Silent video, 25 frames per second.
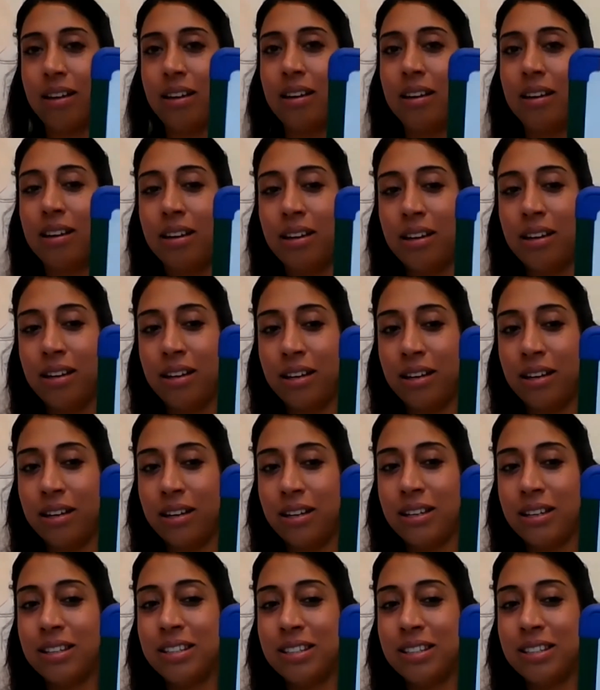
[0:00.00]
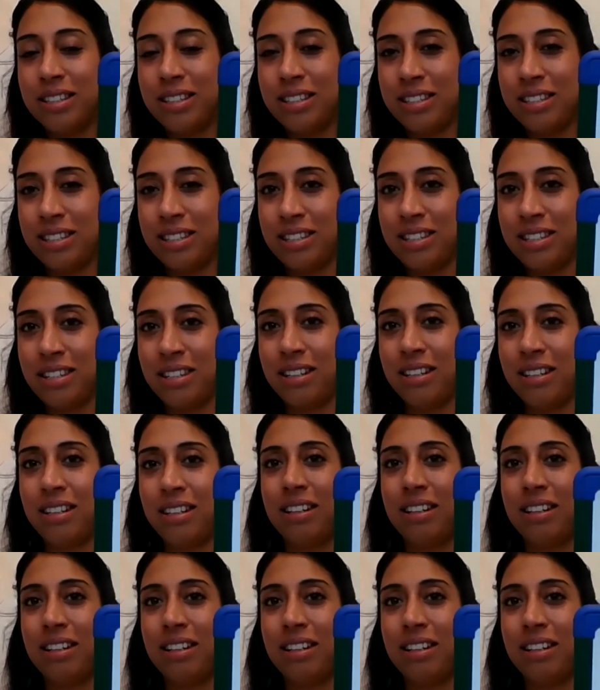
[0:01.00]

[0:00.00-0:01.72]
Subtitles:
[no speech]